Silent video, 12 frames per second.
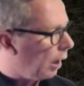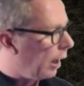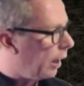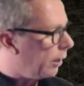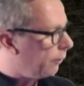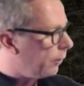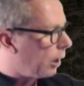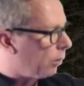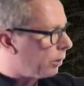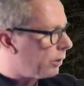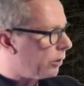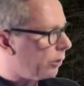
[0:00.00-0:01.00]
If you
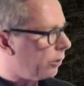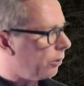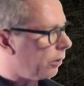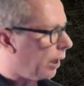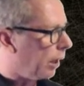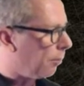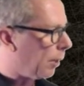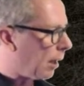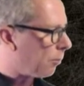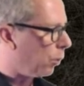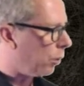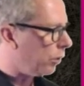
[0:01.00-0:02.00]
go into
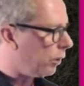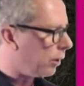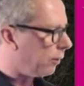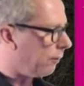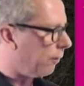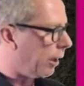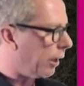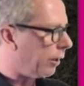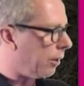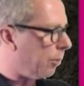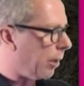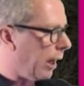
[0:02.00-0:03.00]
Blackboard, you can find
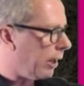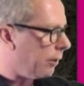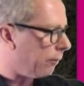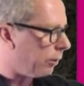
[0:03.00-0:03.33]
the page for